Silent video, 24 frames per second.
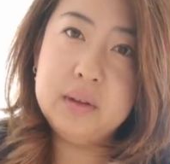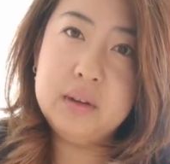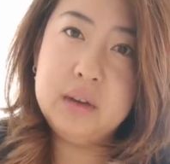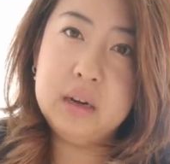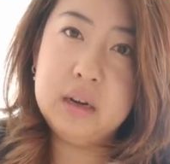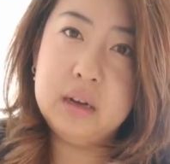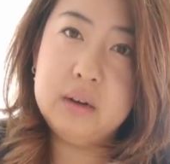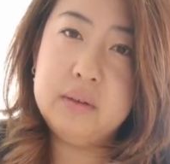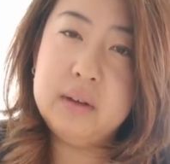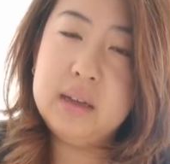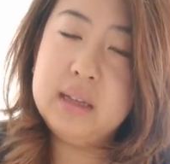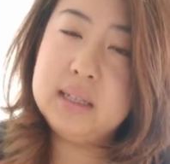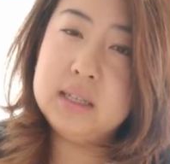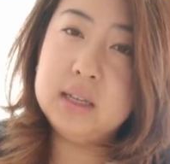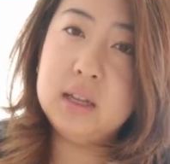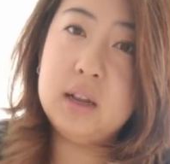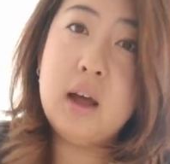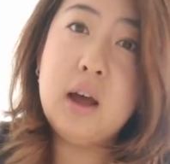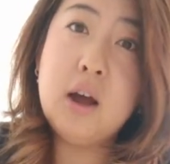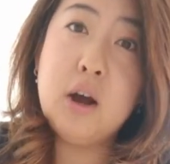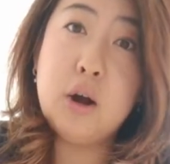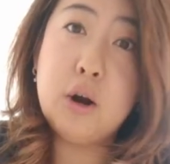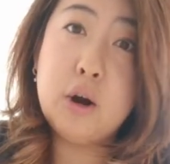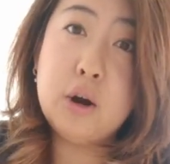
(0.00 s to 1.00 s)
It's a
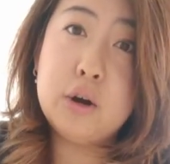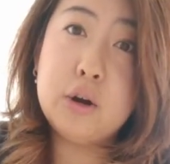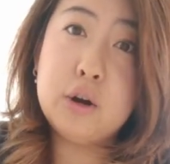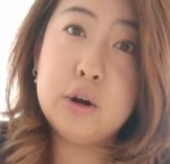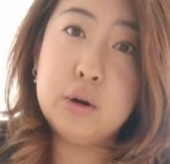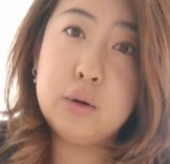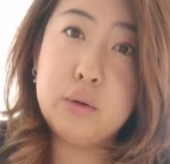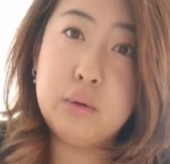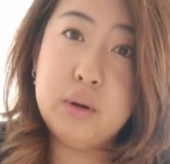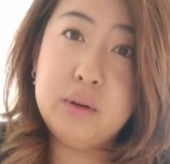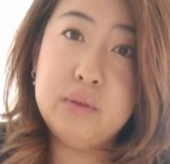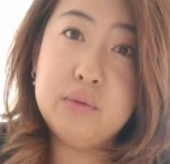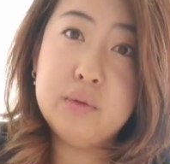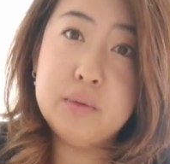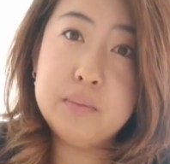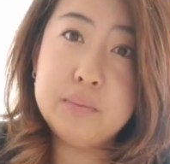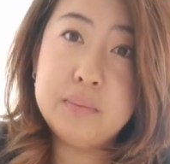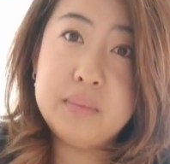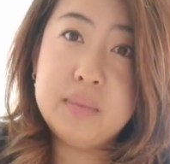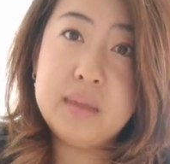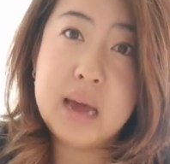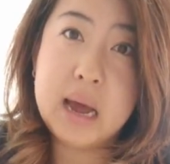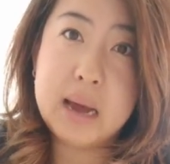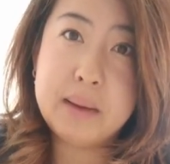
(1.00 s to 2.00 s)
lot harder going
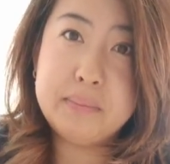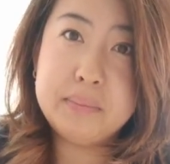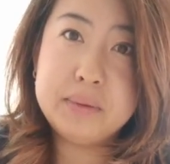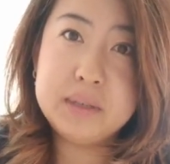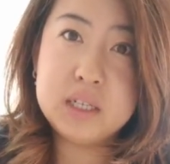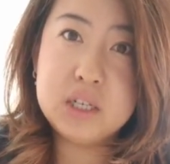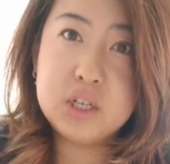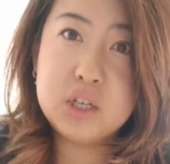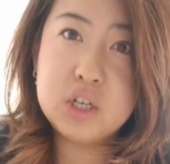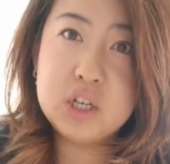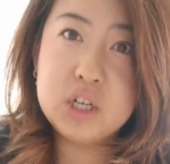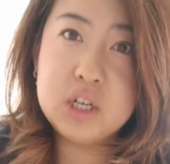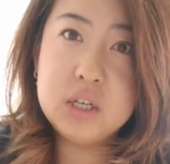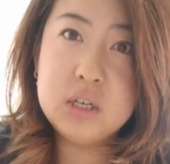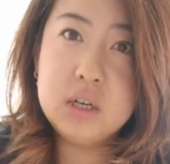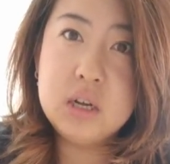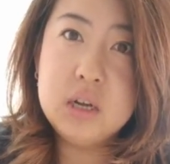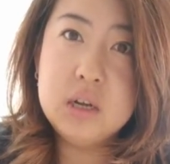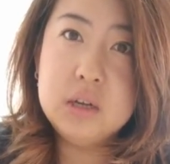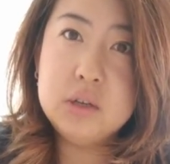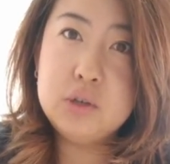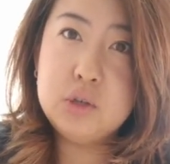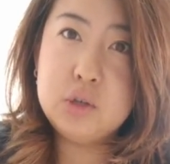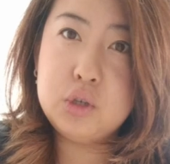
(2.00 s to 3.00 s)
from that position
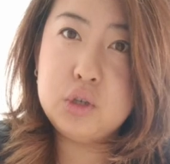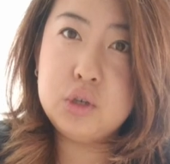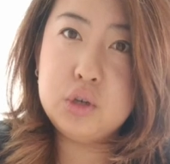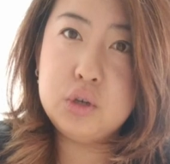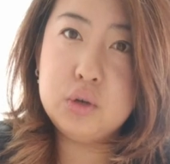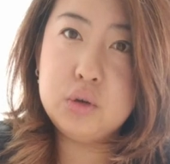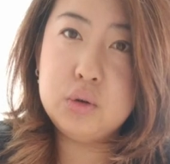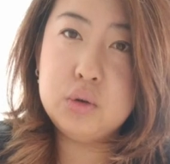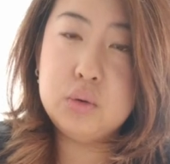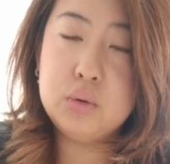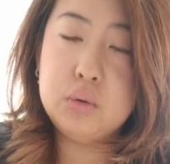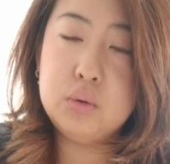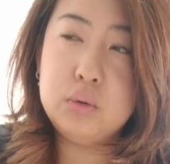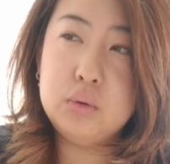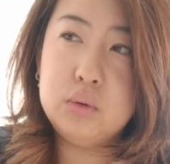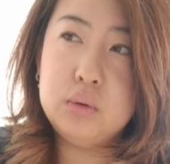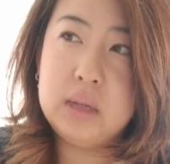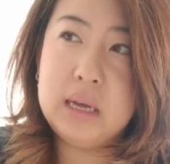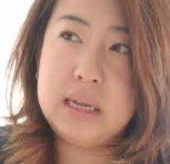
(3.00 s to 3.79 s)
to,